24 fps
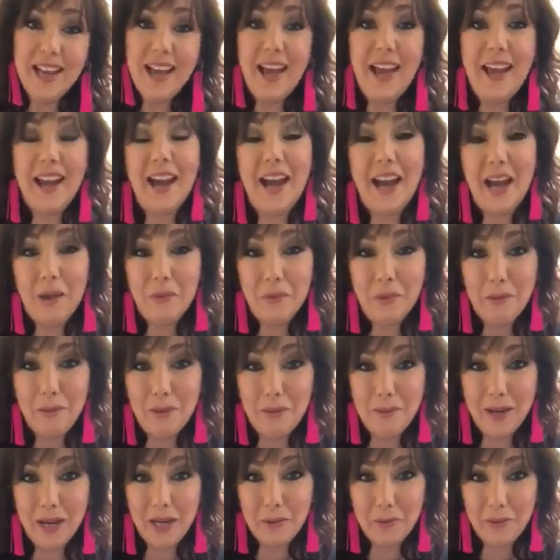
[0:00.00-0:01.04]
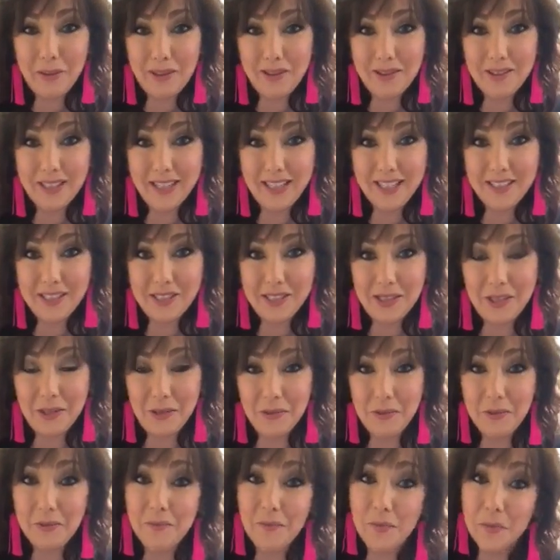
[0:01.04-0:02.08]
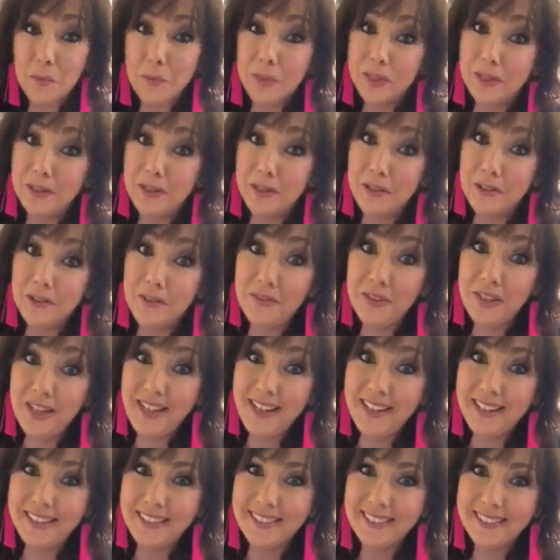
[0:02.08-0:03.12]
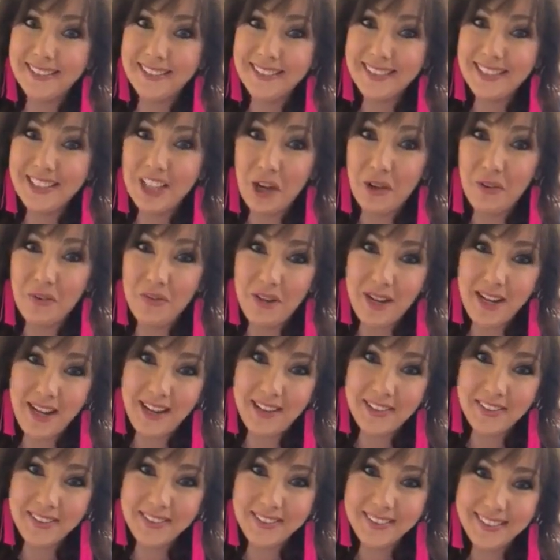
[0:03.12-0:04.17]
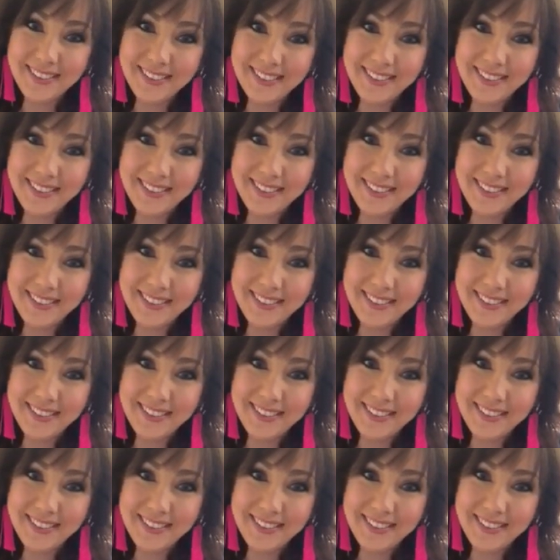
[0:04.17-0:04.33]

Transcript: and I will be back with you guys soon with another video. Ciao for now.